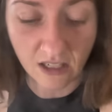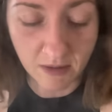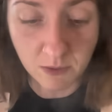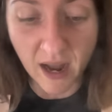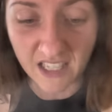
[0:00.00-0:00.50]
I mean,
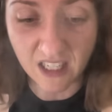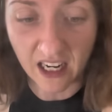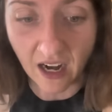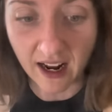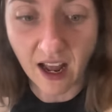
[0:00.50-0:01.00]
it's
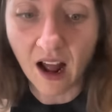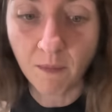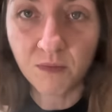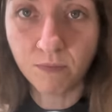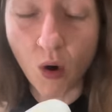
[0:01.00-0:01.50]
basically like
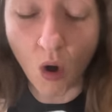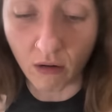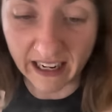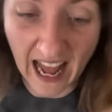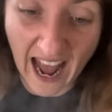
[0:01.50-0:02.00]

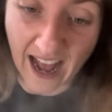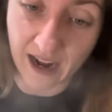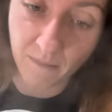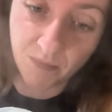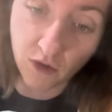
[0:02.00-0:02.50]
pouring
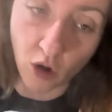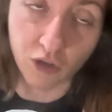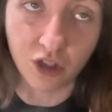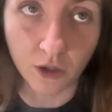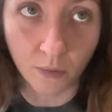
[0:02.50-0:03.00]
air
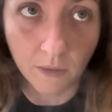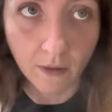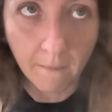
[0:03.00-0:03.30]
onto